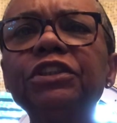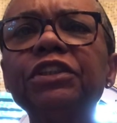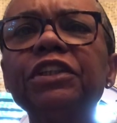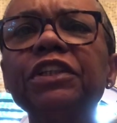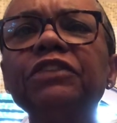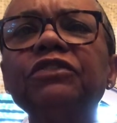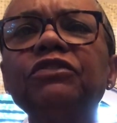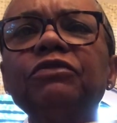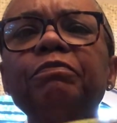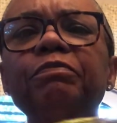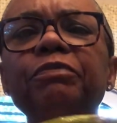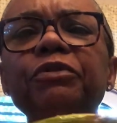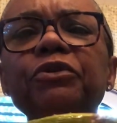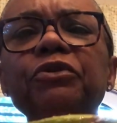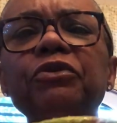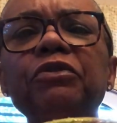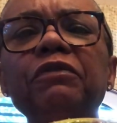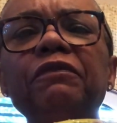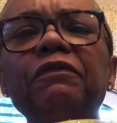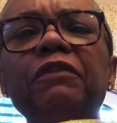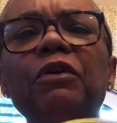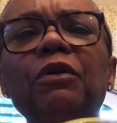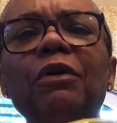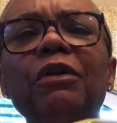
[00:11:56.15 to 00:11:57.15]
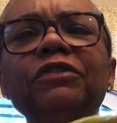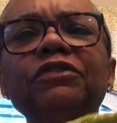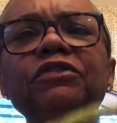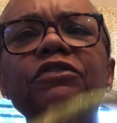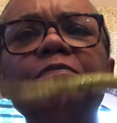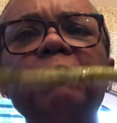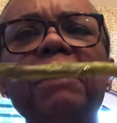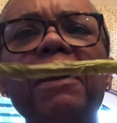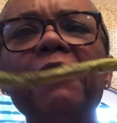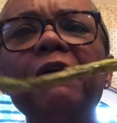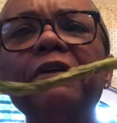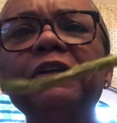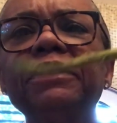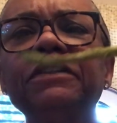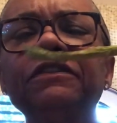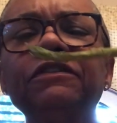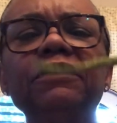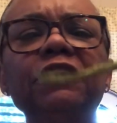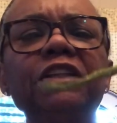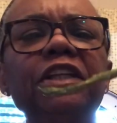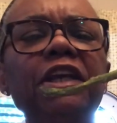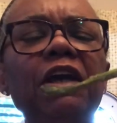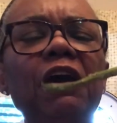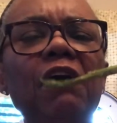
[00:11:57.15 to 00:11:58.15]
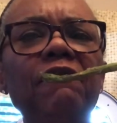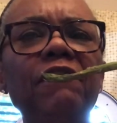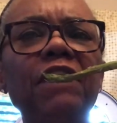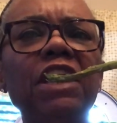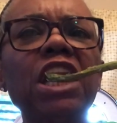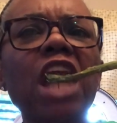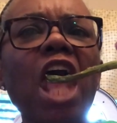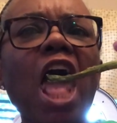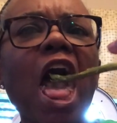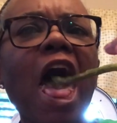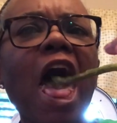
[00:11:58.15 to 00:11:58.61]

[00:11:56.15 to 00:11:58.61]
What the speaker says: these beautiful asparagus in the oven.